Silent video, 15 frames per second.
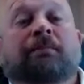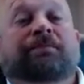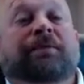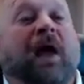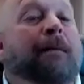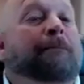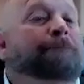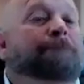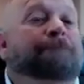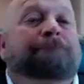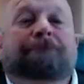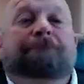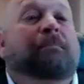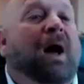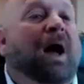that
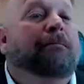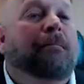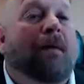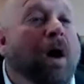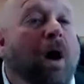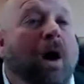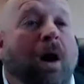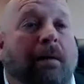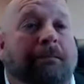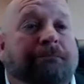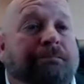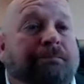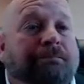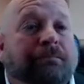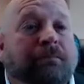my
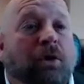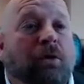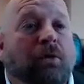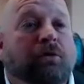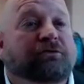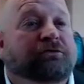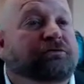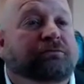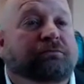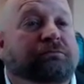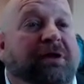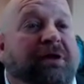mom, who's